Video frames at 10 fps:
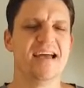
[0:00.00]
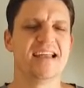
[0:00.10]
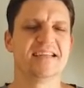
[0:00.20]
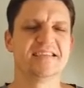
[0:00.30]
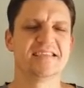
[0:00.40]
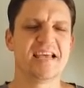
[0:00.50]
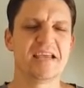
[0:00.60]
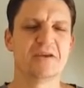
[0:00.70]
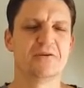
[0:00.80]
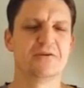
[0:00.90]
And I just
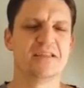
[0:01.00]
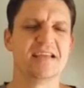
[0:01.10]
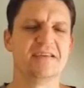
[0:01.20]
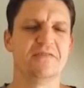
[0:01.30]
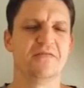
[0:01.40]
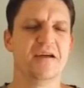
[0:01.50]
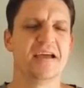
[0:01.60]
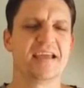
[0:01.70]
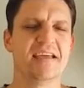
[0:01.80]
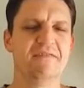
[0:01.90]
thank you, Lord, that you've
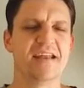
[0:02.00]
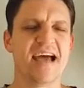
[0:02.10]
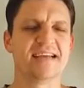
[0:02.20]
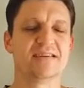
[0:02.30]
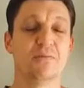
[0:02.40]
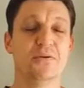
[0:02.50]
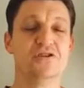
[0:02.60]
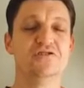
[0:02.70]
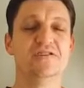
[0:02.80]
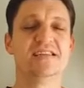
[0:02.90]
given us
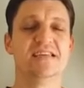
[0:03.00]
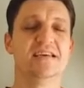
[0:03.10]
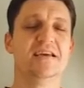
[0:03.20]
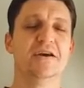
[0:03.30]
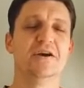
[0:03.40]
opportunity